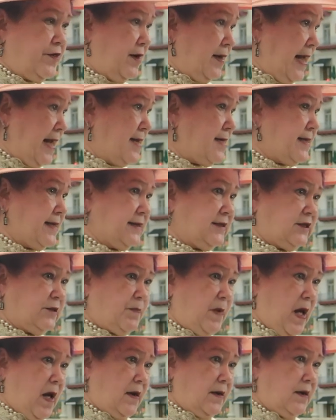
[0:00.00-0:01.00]
the landing
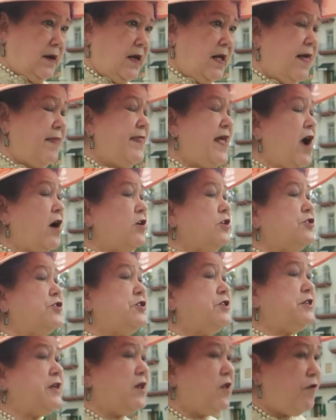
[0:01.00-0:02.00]
spot. They are
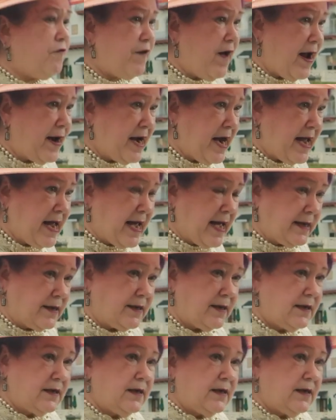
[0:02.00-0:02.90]
still finding it.